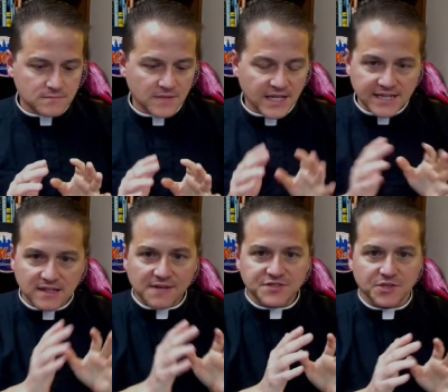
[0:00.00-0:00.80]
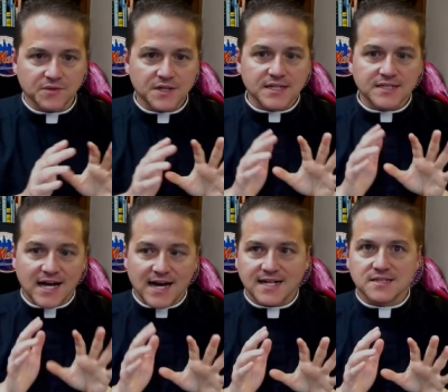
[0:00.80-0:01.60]
he loves you.
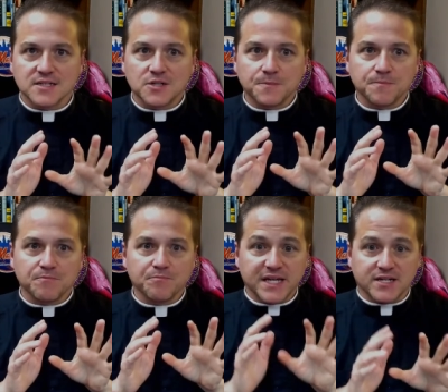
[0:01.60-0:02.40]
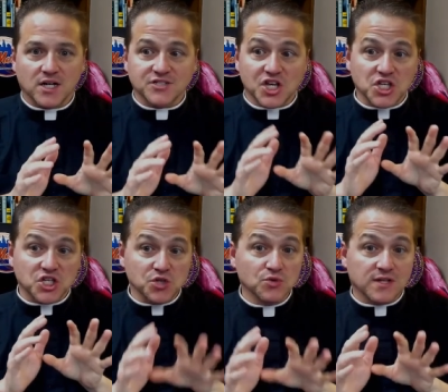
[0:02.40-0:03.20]
Not because
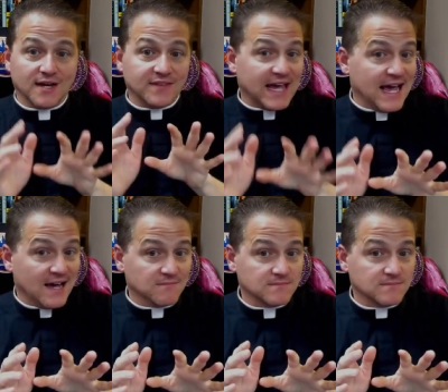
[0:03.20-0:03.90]
you love him.